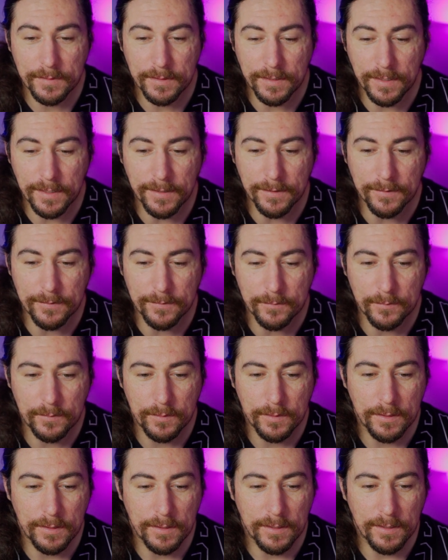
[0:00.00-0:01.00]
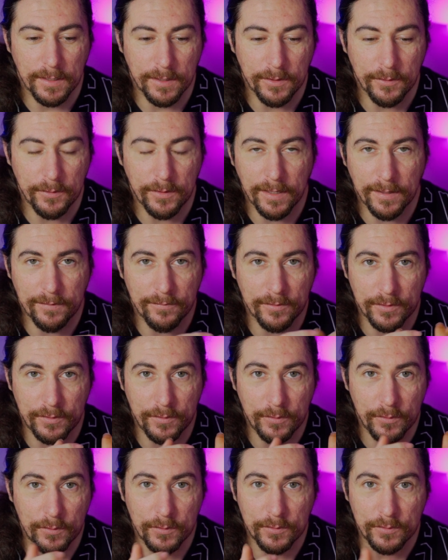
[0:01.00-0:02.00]
Now, I don't have a
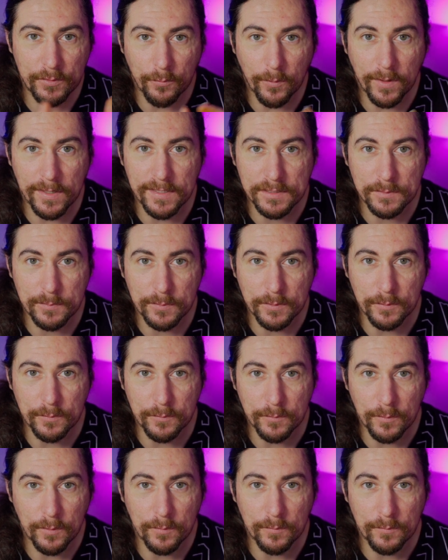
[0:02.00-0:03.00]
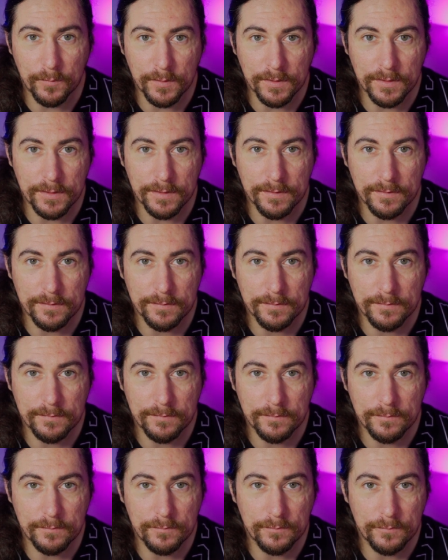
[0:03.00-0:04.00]
huge arrangement of
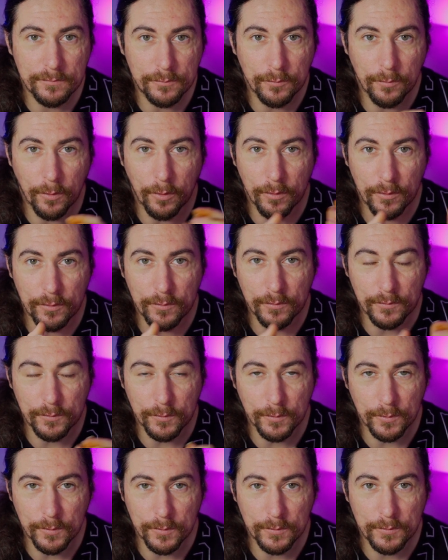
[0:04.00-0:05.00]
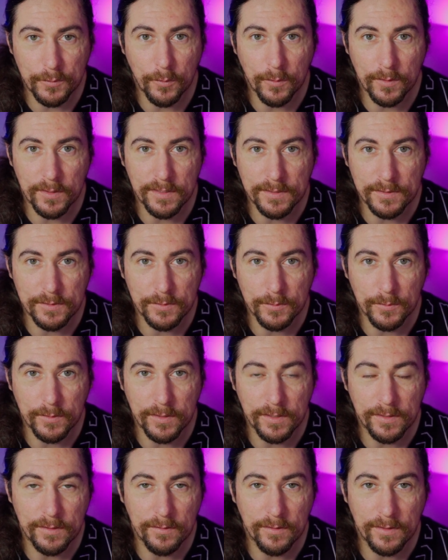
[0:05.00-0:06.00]
drones or toys or
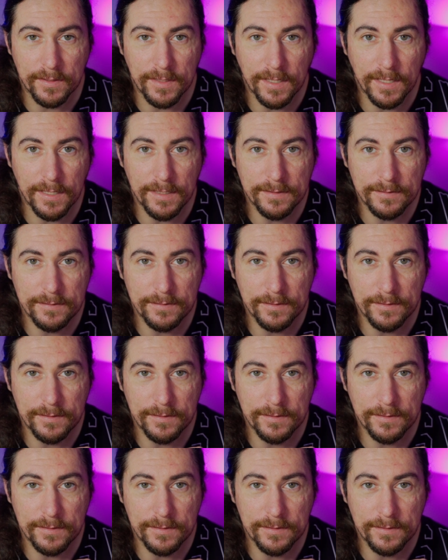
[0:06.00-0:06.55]
anything like that.